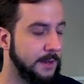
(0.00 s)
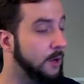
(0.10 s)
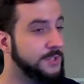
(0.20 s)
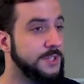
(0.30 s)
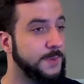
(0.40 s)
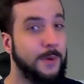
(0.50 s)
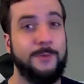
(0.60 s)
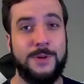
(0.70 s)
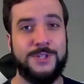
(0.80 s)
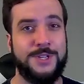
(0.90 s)
Oh, excuse me. We
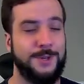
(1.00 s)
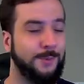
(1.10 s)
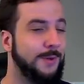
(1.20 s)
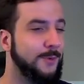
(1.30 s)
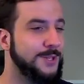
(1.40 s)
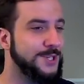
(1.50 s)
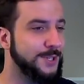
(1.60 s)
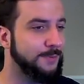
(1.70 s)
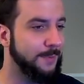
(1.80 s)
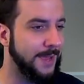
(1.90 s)
have 1 shield. We have 1
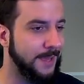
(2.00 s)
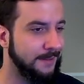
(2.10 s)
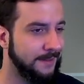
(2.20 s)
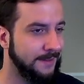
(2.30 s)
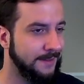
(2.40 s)
shield remaining.